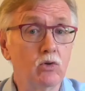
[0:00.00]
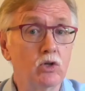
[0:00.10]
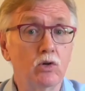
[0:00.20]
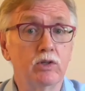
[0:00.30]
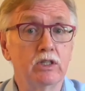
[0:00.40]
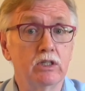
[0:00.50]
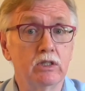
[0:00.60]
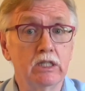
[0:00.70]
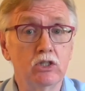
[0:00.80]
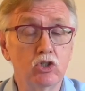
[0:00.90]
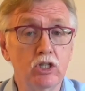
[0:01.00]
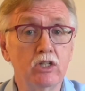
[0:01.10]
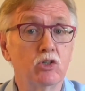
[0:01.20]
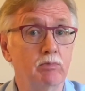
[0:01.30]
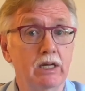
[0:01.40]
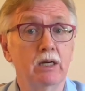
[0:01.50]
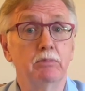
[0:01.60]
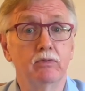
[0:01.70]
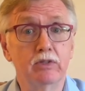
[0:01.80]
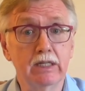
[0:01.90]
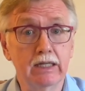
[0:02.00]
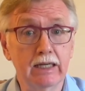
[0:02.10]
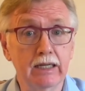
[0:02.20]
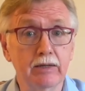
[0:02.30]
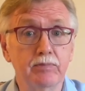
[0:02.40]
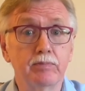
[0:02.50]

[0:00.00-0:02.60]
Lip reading: know that these genes are made up of DNA.